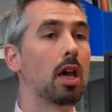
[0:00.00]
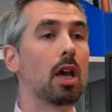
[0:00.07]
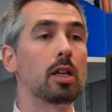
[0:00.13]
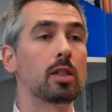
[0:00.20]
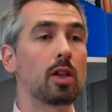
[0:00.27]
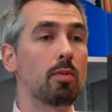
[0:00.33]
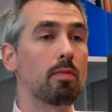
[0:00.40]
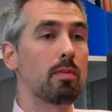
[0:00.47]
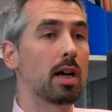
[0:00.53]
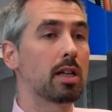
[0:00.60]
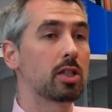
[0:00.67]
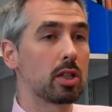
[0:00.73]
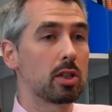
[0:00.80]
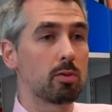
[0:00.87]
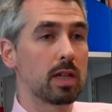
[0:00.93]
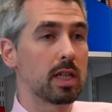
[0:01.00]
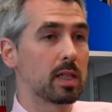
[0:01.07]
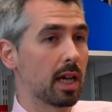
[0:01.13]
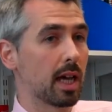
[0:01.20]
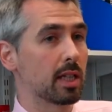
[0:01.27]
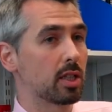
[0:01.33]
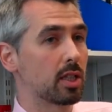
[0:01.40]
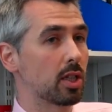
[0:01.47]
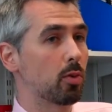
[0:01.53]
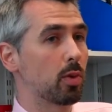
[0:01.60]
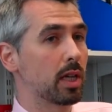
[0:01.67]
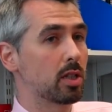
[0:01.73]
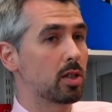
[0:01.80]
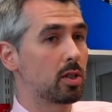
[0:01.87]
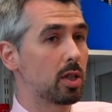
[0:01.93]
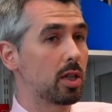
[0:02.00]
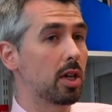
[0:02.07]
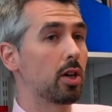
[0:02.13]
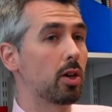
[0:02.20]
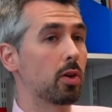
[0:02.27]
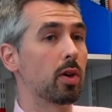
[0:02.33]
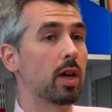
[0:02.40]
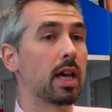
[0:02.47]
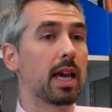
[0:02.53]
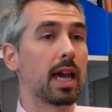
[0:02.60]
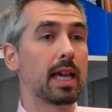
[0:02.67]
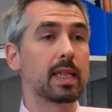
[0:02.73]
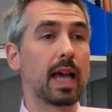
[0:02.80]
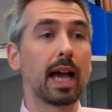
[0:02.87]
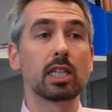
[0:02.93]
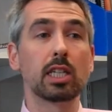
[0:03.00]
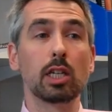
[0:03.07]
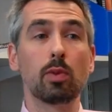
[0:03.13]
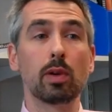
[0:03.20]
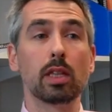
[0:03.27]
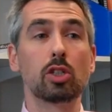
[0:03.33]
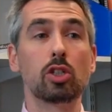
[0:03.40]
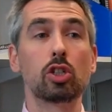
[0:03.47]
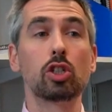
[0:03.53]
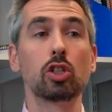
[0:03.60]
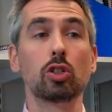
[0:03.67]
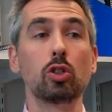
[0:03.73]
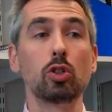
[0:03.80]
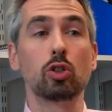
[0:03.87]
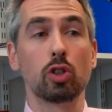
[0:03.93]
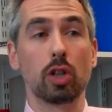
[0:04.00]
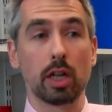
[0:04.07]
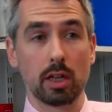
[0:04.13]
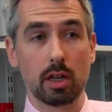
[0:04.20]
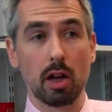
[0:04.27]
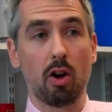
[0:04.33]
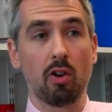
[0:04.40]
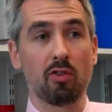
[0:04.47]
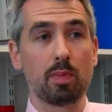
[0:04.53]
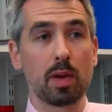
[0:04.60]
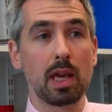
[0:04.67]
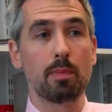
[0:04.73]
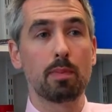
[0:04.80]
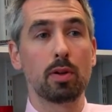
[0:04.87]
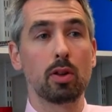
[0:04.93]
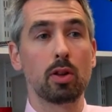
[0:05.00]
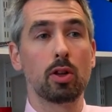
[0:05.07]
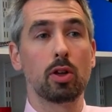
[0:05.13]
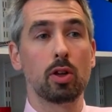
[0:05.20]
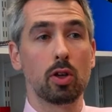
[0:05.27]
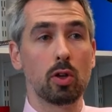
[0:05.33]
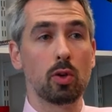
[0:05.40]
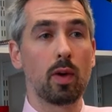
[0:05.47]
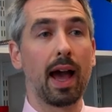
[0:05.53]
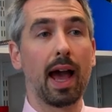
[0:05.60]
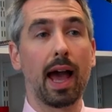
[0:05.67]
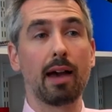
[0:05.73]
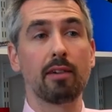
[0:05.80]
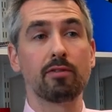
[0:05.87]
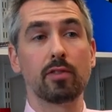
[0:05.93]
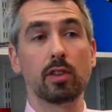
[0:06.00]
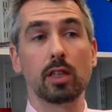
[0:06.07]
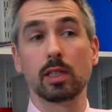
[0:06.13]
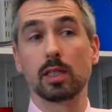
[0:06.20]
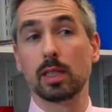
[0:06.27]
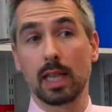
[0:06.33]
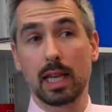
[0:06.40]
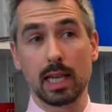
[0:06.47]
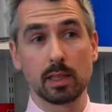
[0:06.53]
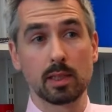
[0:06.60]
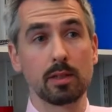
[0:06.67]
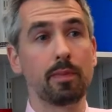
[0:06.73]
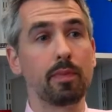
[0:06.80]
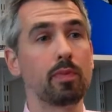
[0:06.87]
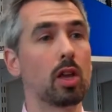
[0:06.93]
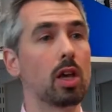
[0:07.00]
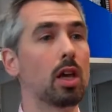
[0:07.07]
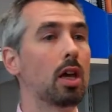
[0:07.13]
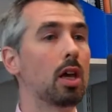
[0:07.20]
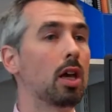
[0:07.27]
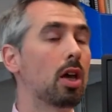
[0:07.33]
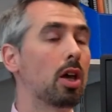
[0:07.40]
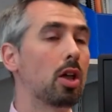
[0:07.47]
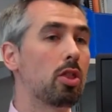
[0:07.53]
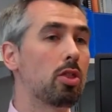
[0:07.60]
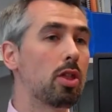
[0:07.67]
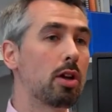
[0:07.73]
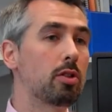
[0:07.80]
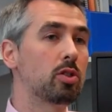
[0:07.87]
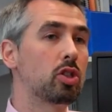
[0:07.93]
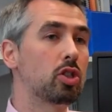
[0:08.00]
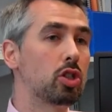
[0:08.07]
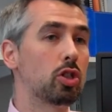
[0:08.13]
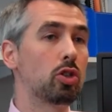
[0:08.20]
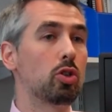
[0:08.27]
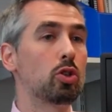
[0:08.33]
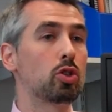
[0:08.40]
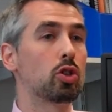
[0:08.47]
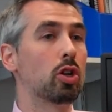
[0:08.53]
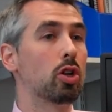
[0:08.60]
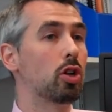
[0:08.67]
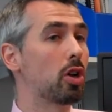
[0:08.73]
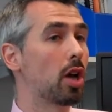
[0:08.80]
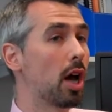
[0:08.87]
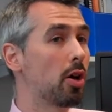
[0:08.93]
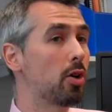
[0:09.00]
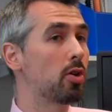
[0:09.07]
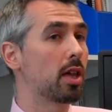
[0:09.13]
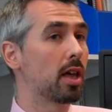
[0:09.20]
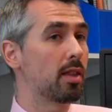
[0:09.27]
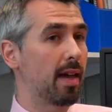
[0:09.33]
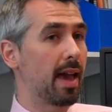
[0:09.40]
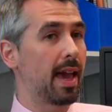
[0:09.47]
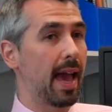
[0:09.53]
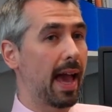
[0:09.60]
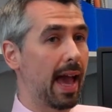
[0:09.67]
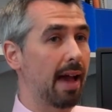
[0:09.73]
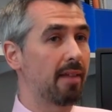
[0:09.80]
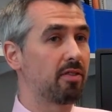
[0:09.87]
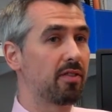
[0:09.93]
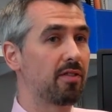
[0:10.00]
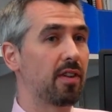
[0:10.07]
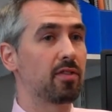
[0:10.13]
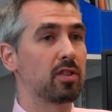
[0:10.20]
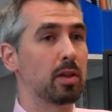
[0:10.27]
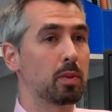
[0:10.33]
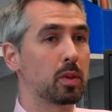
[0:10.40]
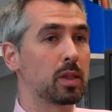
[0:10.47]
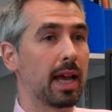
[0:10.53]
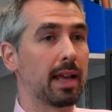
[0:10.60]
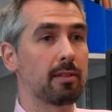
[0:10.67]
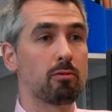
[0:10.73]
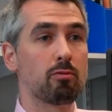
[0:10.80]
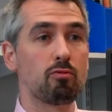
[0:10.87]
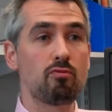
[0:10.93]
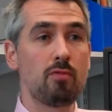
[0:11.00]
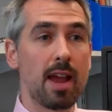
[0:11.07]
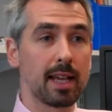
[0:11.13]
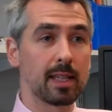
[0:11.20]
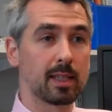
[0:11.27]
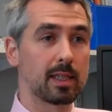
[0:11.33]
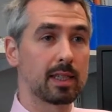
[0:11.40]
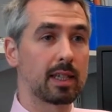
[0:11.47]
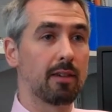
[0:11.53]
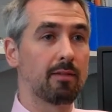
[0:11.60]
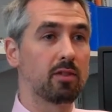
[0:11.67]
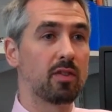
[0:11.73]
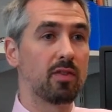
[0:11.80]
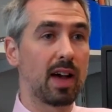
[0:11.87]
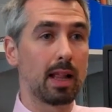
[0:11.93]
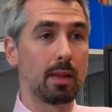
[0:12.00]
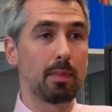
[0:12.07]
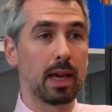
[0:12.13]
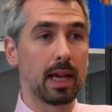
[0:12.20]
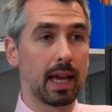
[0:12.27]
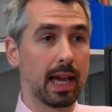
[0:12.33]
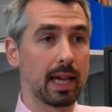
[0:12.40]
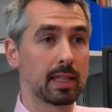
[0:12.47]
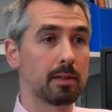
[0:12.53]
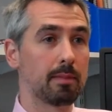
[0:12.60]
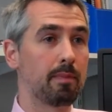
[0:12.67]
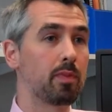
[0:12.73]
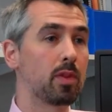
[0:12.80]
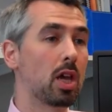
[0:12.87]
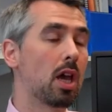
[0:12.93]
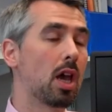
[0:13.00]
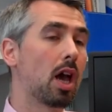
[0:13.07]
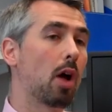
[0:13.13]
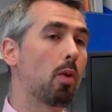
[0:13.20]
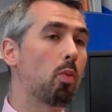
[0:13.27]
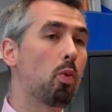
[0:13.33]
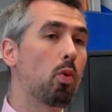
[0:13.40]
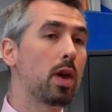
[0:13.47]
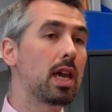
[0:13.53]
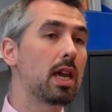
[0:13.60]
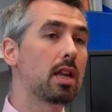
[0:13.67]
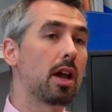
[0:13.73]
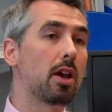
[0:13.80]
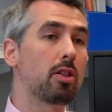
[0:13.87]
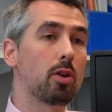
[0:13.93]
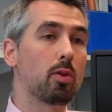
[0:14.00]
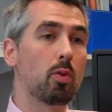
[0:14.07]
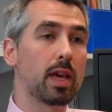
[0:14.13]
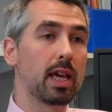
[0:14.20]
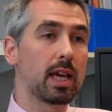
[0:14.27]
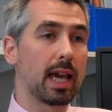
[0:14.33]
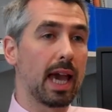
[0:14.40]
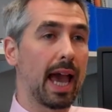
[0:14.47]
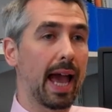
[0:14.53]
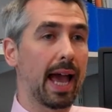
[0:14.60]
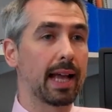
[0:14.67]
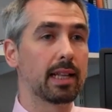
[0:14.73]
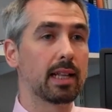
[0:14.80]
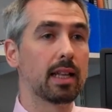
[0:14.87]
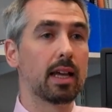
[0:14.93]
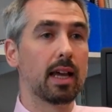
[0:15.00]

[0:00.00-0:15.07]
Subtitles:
So much of the research that we do is actually with children of people who have the disease. Those children know that they have a 50% risk of developing it, and we know that we can